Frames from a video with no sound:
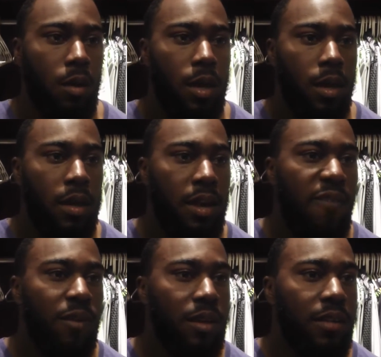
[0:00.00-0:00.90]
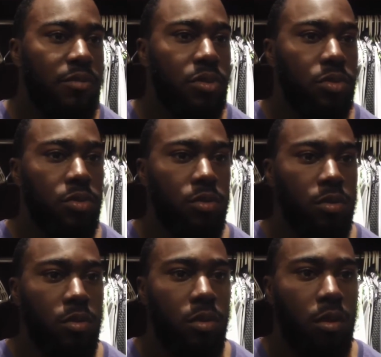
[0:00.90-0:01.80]
It, it definitely gives you
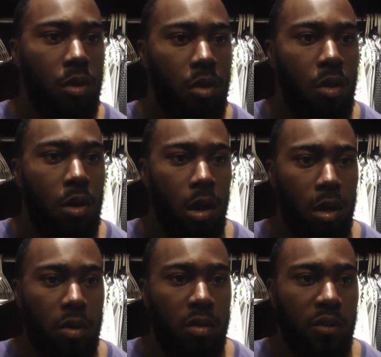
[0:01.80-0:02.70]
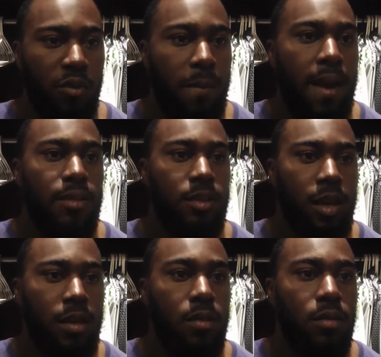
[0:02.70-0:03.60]
a little different
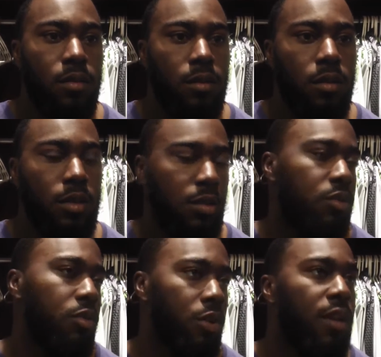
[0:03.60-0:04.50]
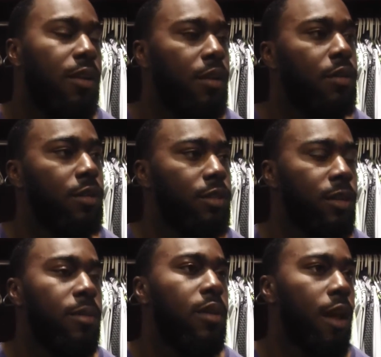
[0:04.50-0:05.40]
mindset because you know they, they, will
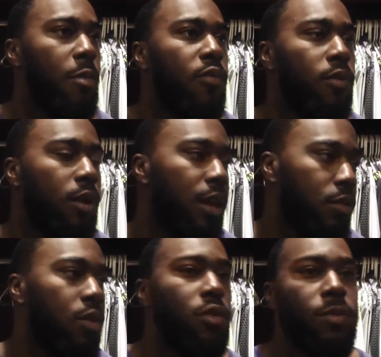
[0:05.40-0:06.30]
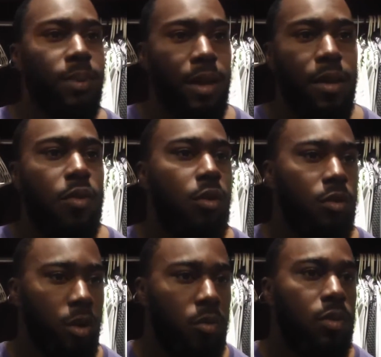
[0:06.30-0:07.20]
tell me the night before like you know you're playing or
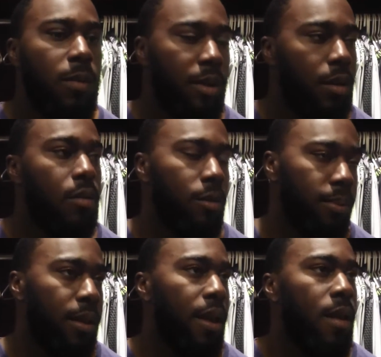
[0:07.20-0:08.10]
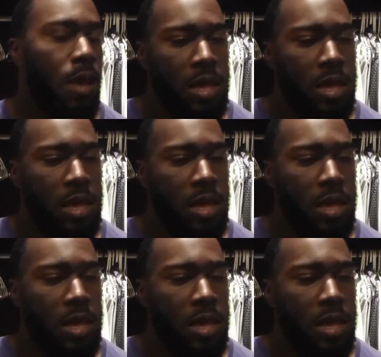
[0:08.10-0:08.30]
you know come in you're playing.